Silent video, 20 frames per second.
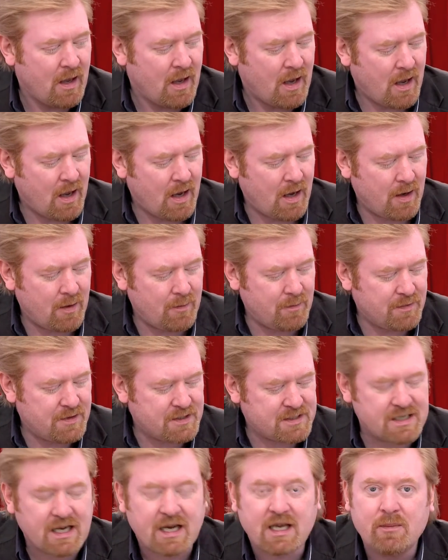The
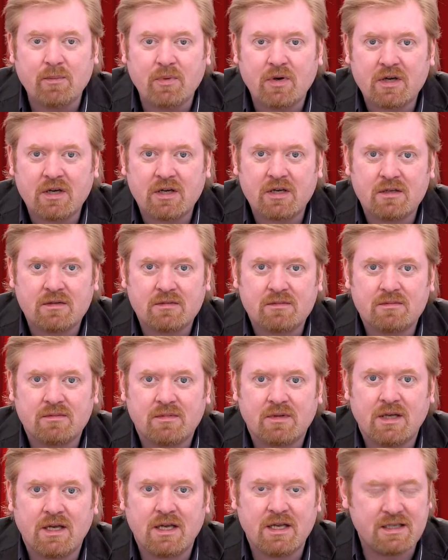second book
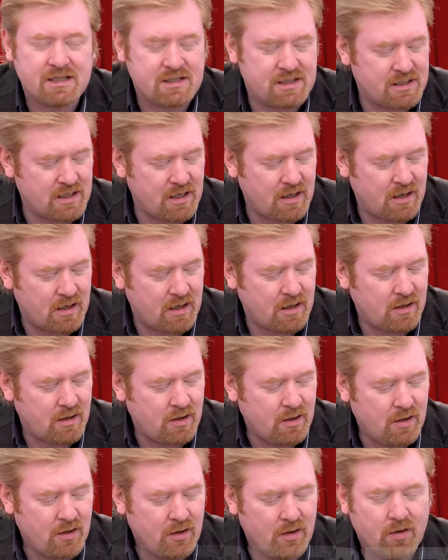is
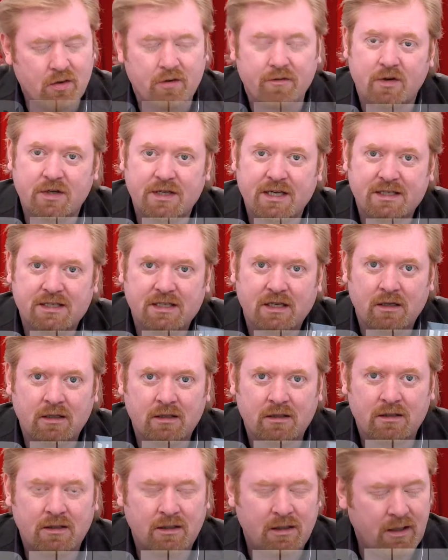called Vendetta,
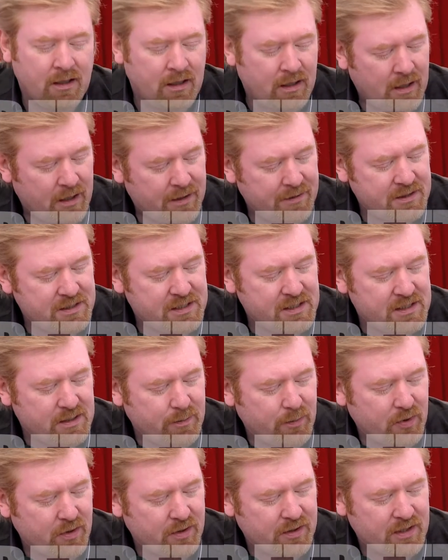and this is the
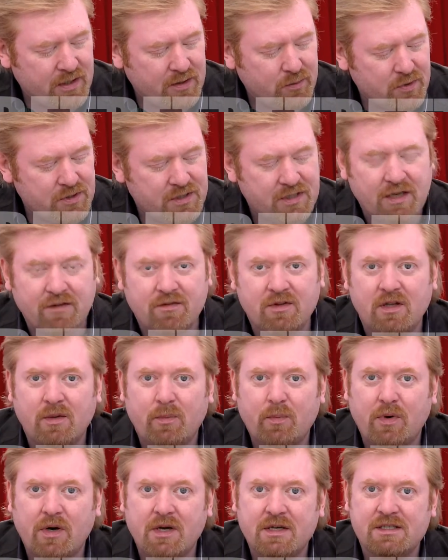book that was given the
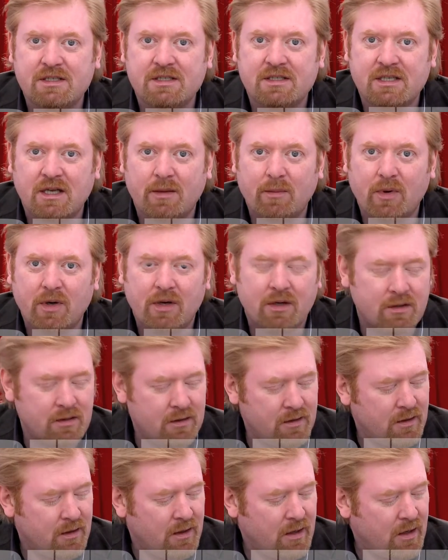prize in Saint-Mois
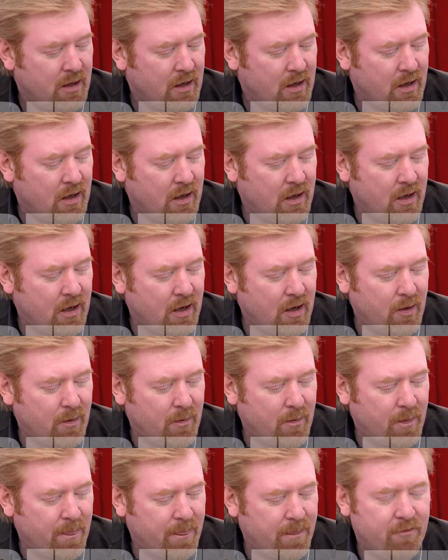
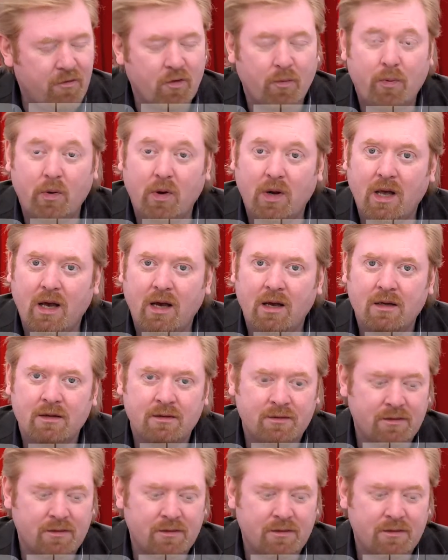for Polar,